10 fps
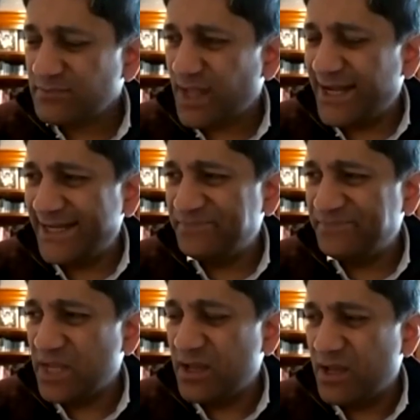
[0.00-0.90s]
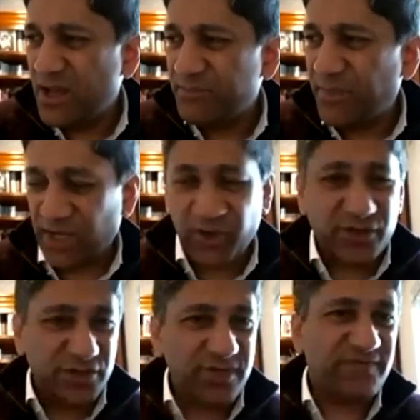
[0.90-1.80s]
But I got
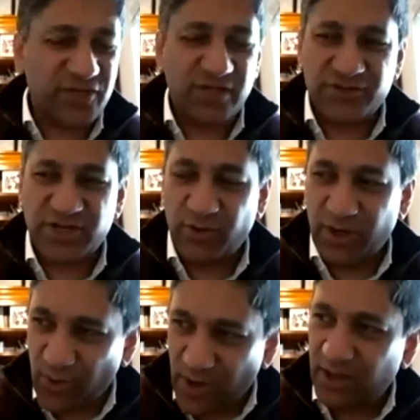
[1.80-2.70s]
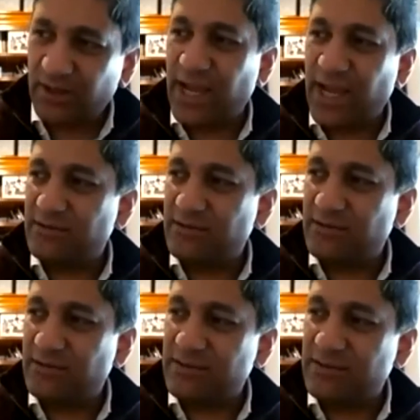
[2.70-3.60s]
to know the fish industry quite well, and
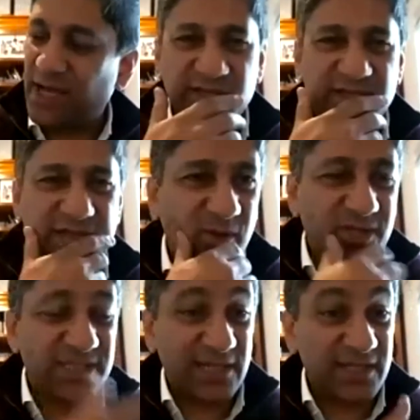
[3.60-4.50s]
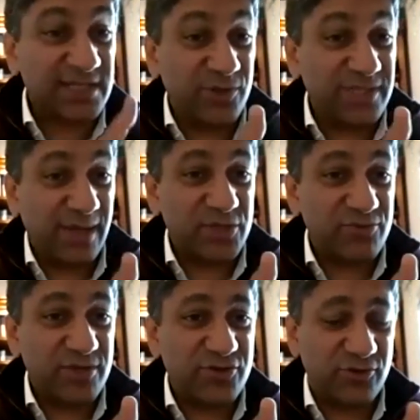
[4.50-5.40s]
I had this idea about selling smoked
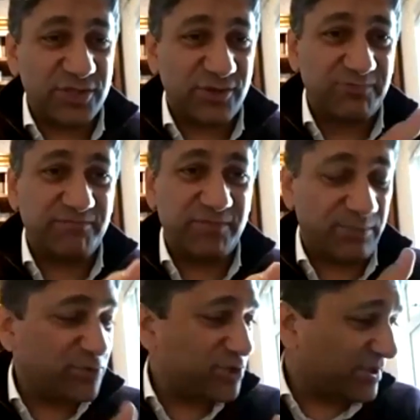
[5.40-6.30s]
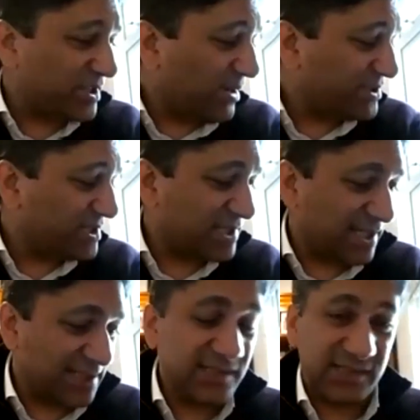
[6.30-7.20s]
salmon to Israel. So I approached one of the companies
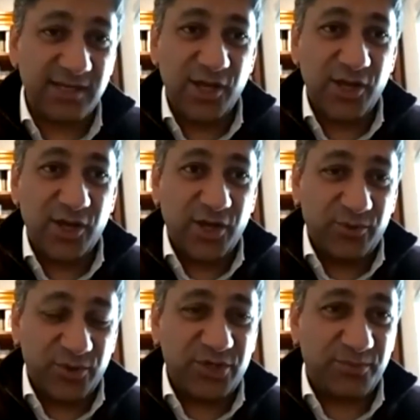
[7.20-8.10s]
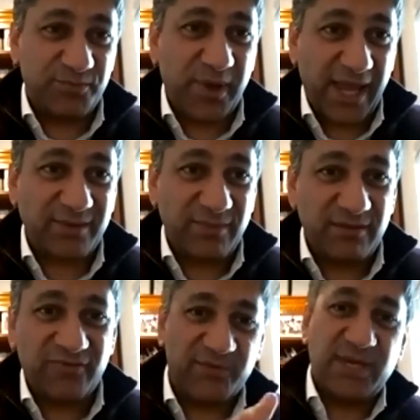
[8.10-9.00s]
and said, listen, would you bank me
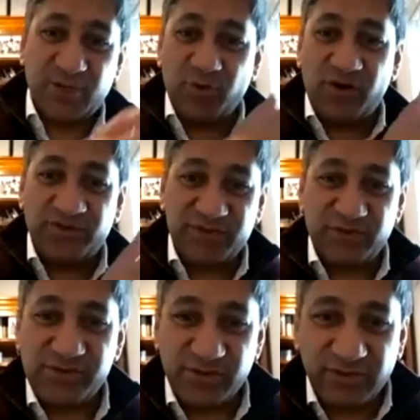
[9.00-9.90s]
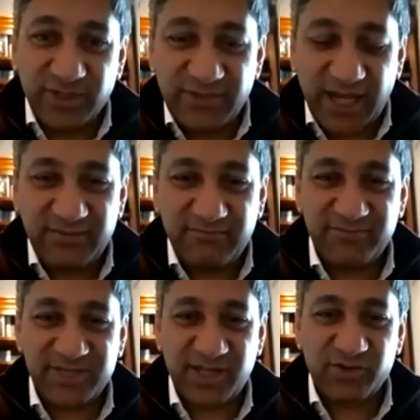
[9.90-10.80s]
for me to go off to Israel and
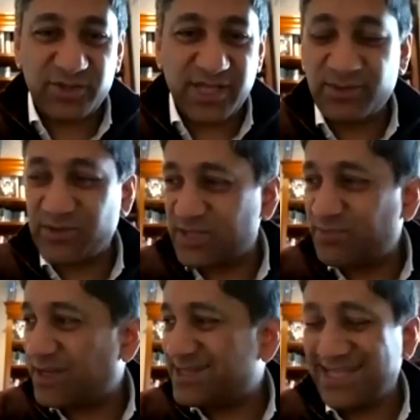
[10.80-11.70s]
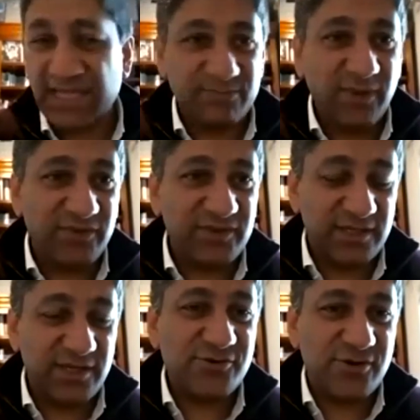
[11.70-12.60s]
sell smoked salmon? So I spent 6 months
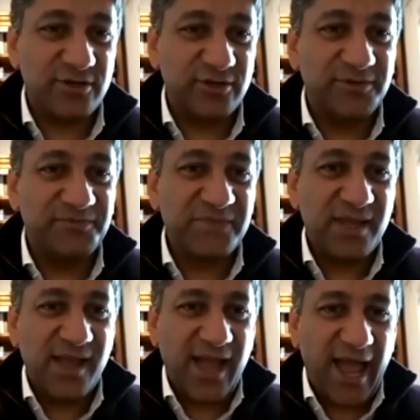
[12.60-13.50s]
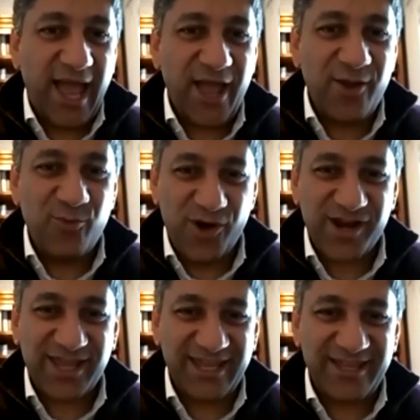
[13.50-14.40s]
in Israel
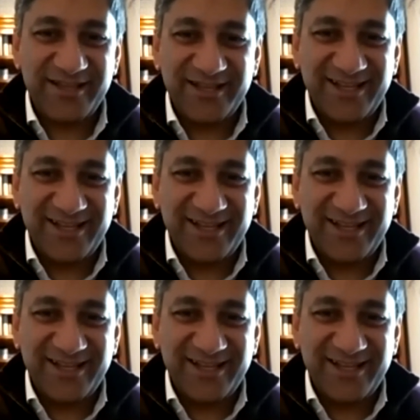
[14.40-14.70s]
working,